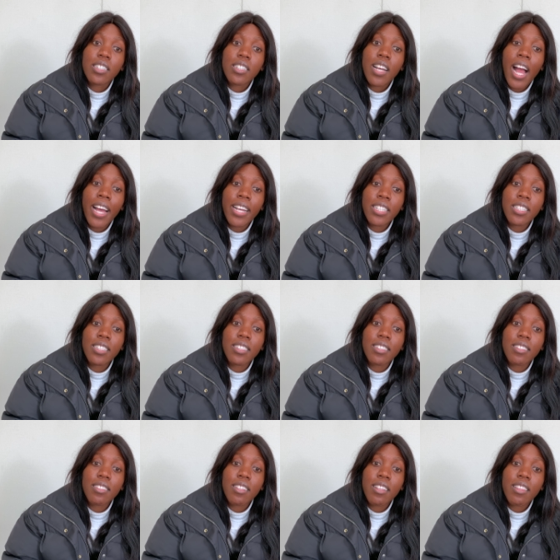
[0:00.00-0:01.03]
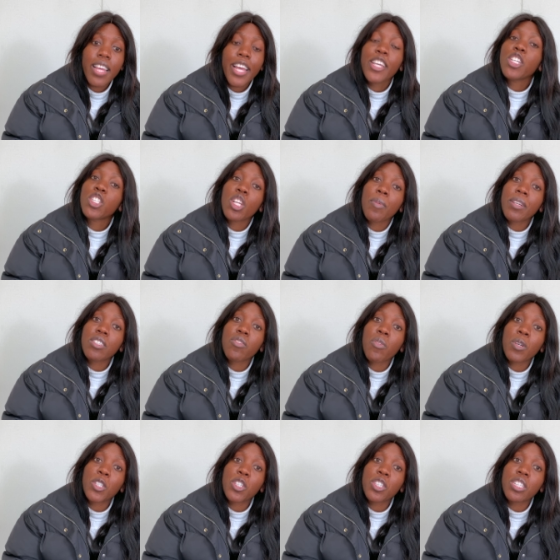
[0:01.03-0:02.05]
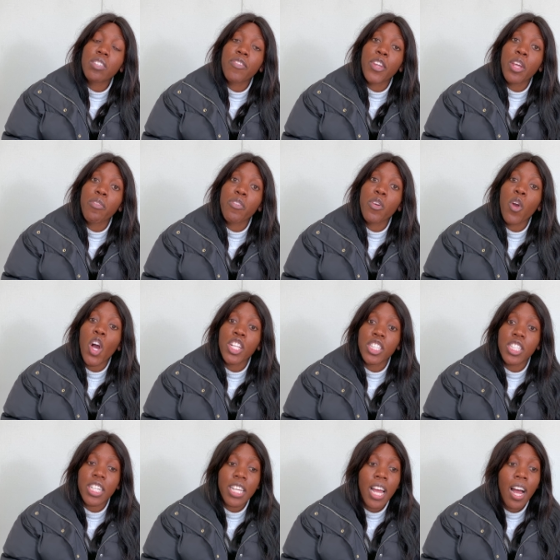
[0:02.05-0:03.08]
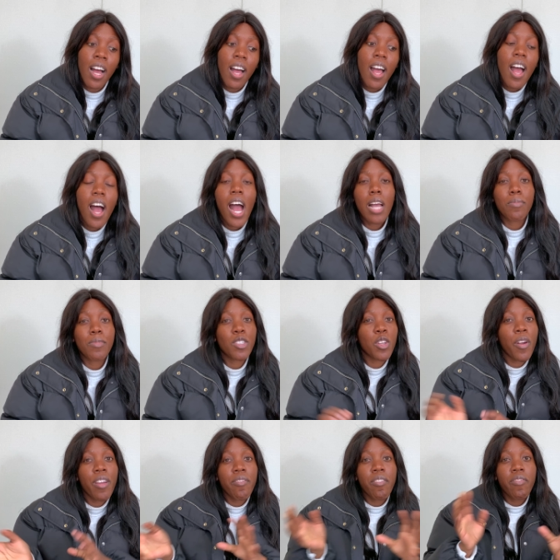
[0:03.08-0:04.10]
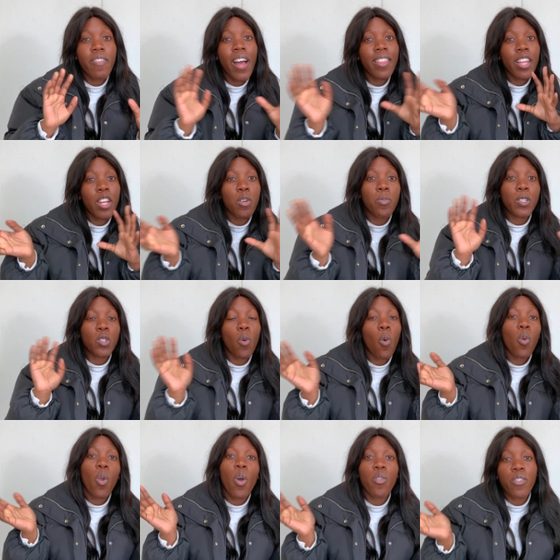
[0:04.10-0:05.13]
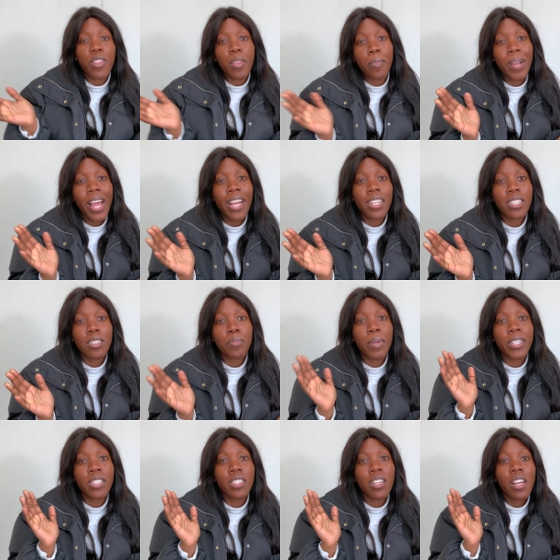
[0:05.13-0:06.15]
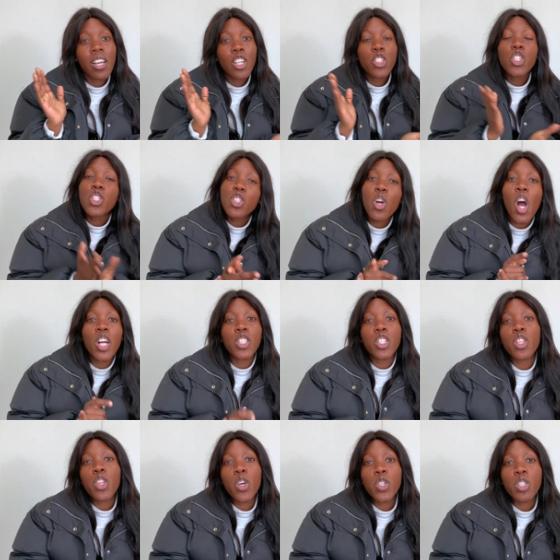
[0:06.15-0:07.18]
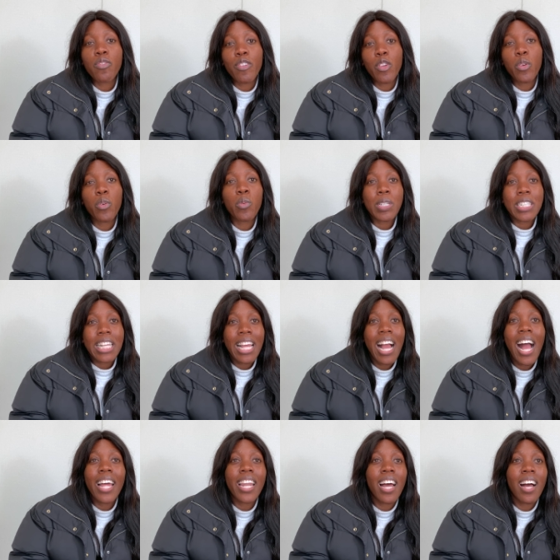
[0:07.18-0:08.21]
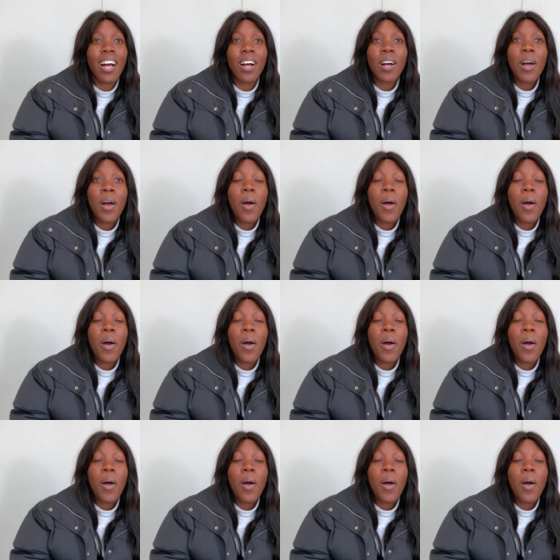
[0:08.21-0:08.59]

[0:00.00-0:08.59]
guys. Thank you so much for watching this video if you got to here. I'm sorry if you found that it was all over the place, but just to answer those of you who were saying, Anna,